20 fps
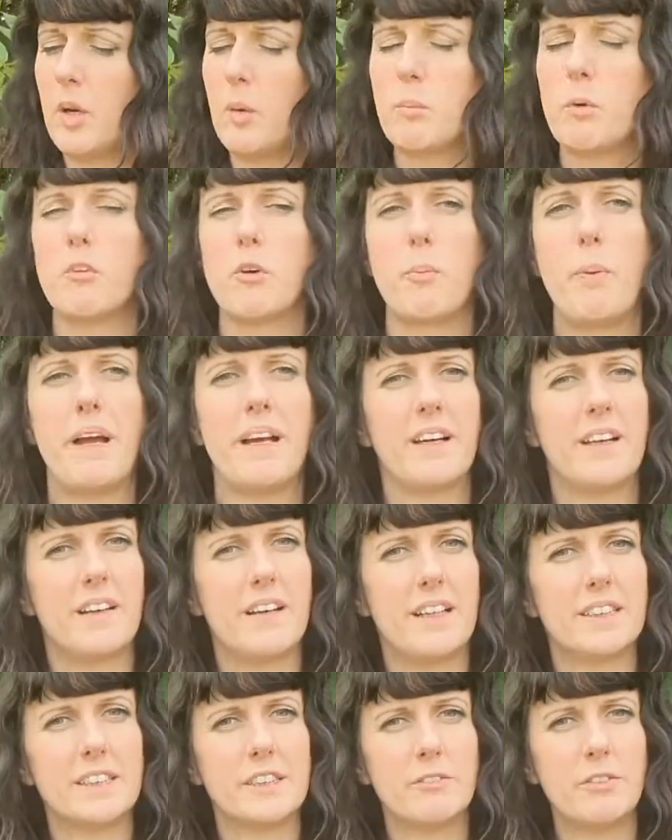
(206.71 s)
But Rebecca
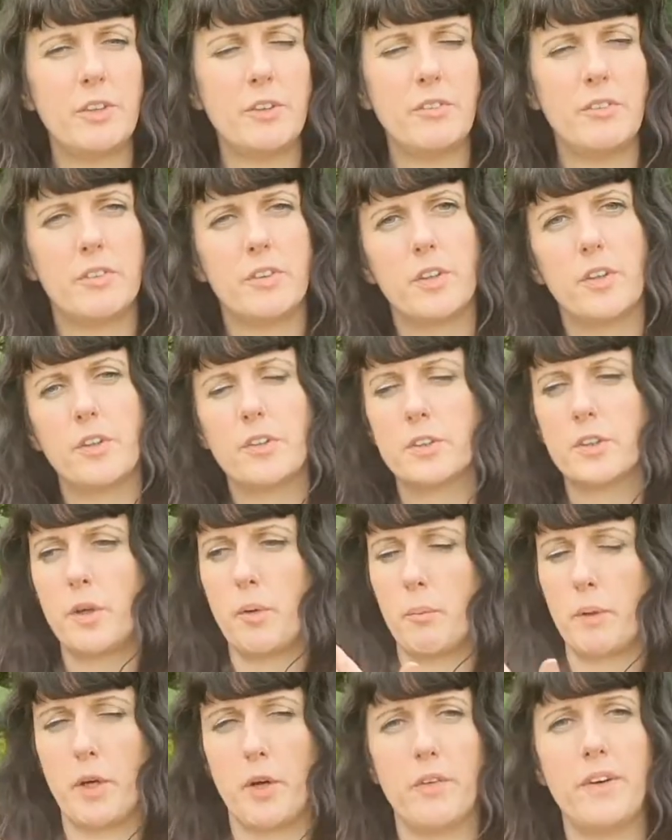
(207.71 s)
Lazarou, who's
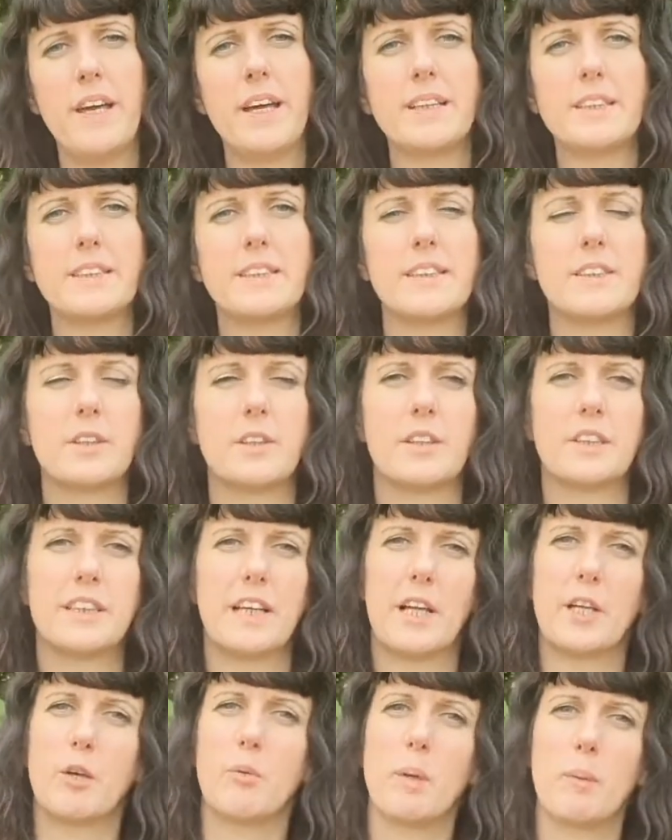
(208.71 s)
coming on next, is going to
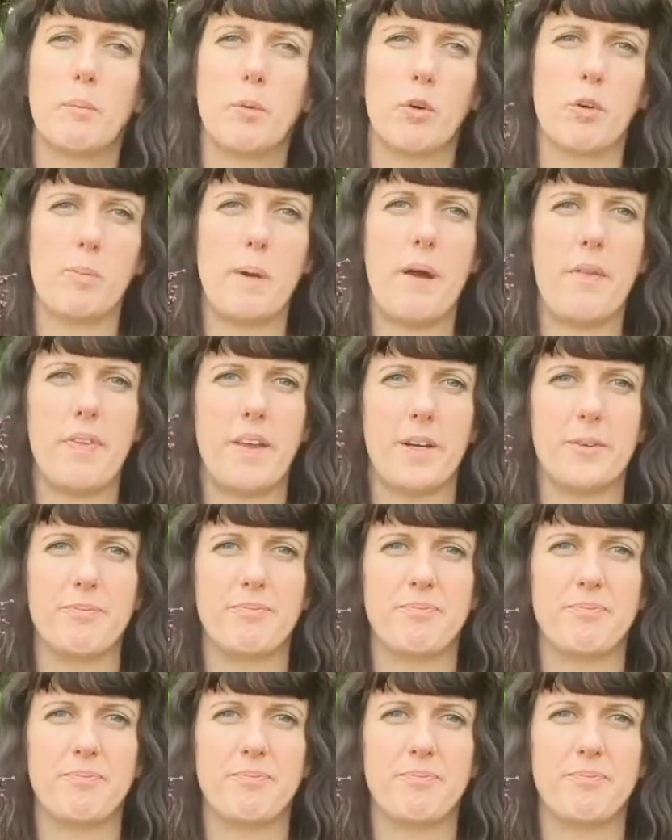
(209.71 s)
tell you a bit more about that.